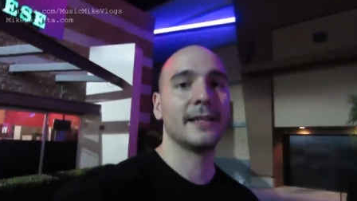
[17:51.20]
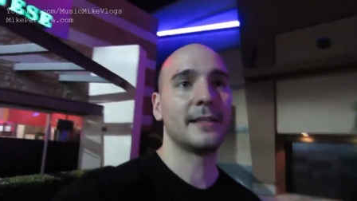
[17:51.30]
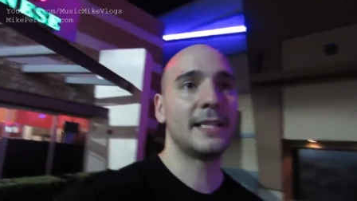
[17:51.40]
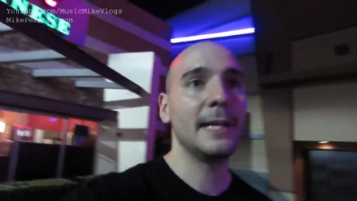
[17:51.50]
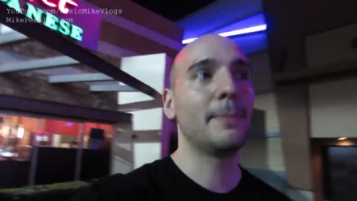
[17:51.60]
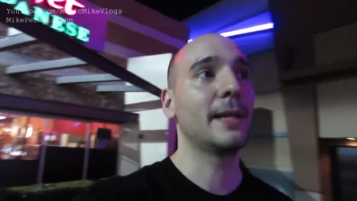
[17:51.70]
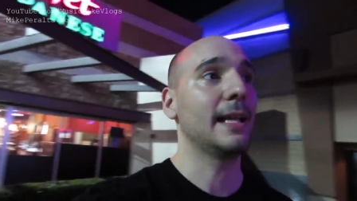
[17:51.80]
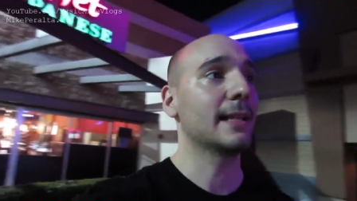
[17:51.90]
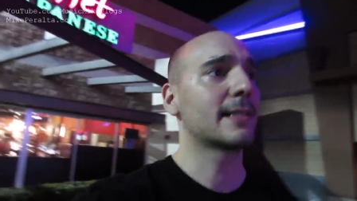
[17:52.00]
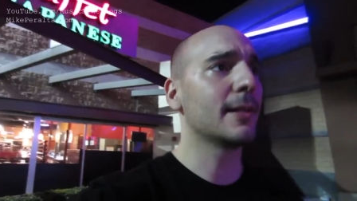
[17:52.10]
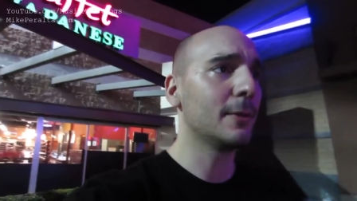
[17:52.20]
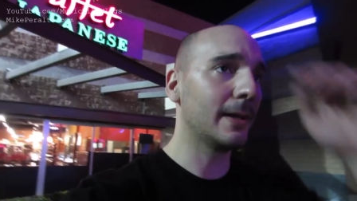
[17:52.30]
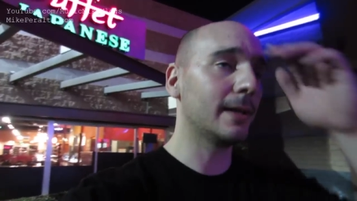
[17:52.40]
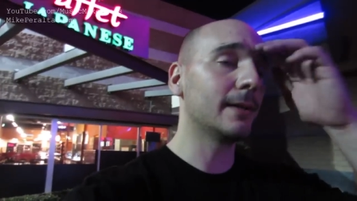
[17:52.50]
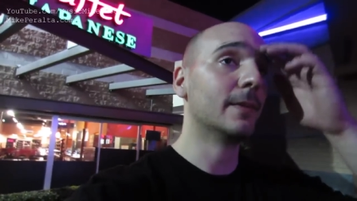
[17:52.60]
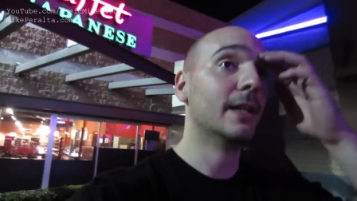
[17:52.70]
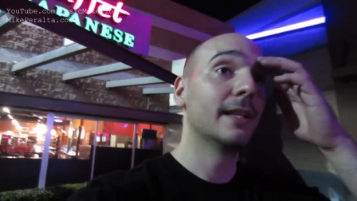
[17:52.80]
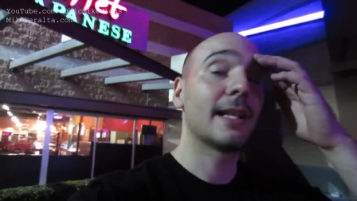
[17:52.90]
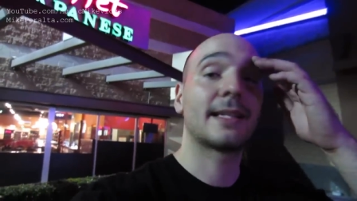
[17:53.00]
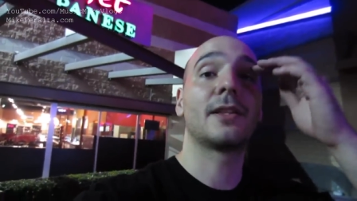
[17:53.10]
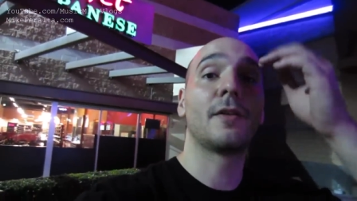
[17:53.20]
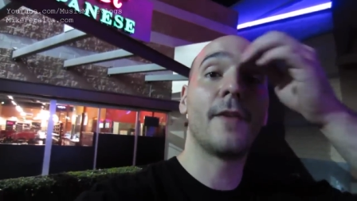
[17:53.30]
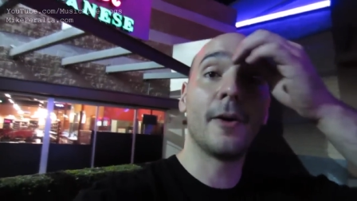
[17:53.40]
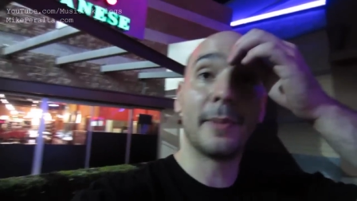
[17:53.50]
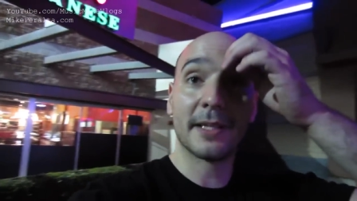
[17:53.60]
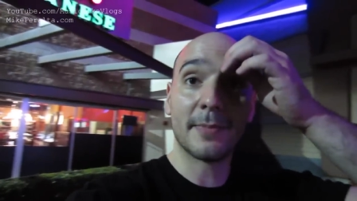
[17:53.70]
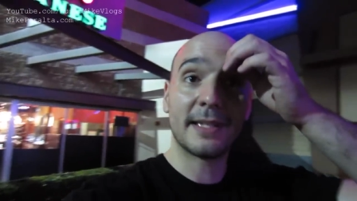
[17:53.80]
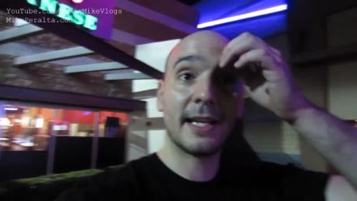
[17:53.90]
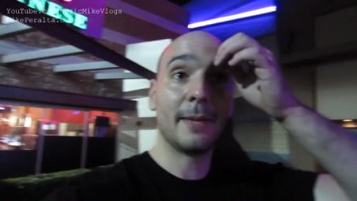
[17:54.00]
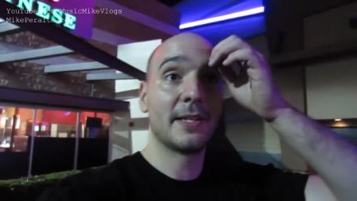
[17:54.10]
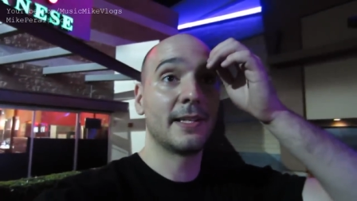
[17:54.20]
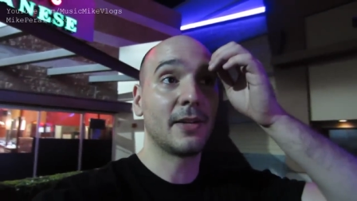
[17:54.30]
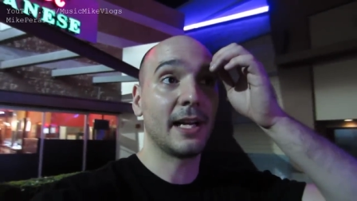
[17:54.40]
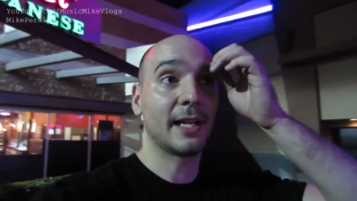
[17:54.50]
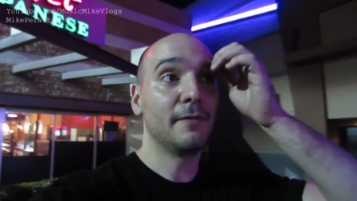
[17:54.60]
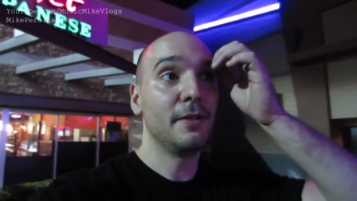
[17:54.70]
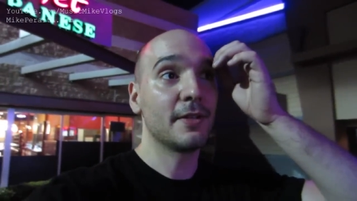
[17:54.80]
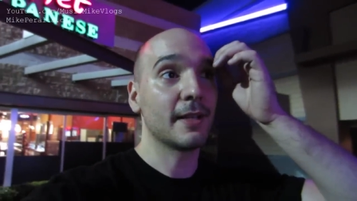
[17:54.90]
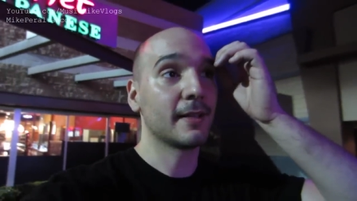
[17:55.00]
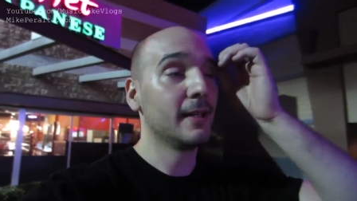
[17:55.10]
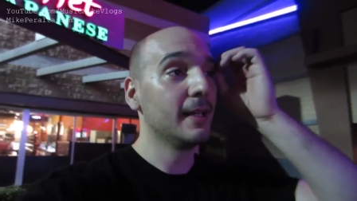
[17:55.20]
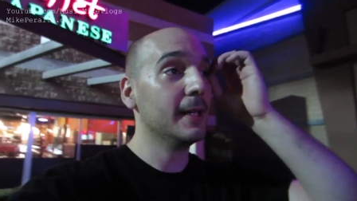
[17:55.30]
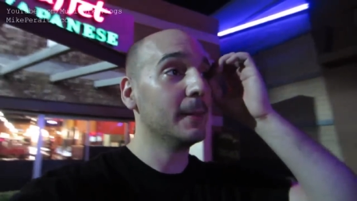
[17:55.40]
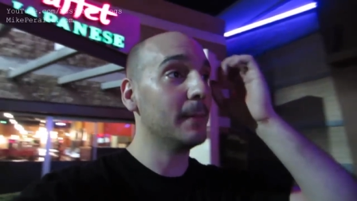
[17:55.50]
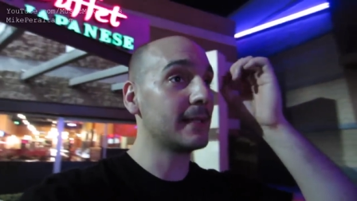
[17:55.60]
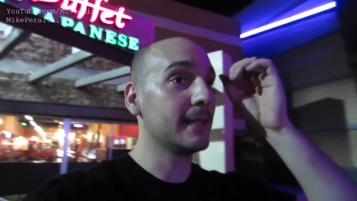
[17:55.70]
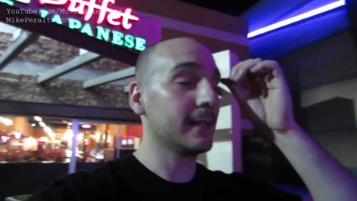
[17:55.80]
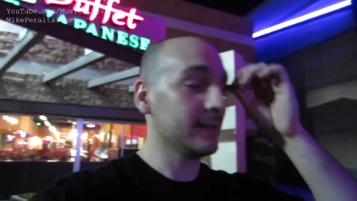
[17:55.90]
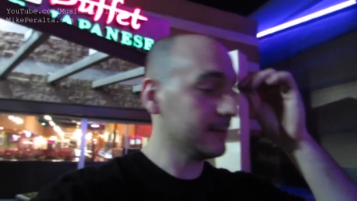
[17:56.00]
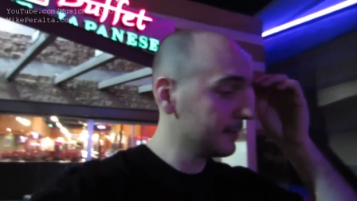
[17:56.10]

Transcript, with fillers: uh, tip bucket. So uh, that's not their fault because my setup is still kind of confusing. But uh,